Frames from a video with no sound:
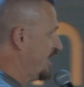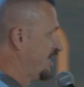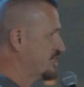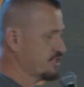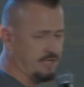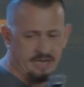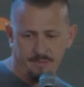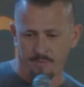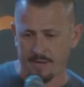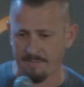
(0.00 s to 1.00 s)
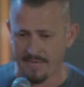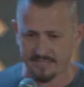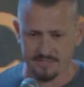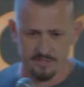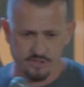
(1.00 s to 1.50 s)
changed the name of my
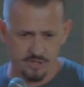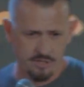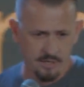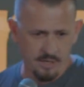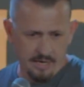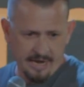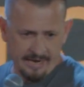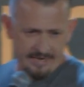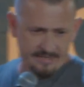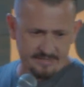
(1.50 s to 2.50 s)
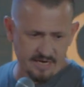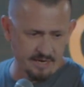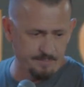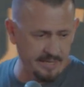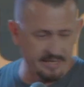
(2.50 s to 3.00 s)
message, and it is
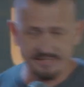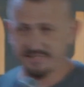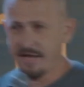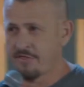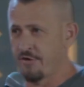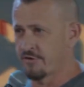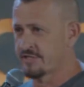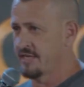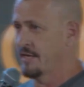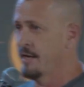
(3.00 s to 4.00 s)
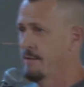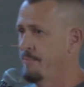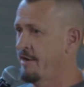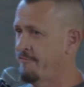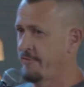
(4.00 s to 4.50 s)
going to be Stay Thirsty,
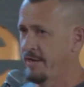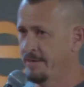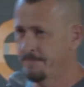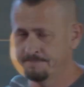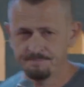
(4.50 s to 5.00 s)
My Friend.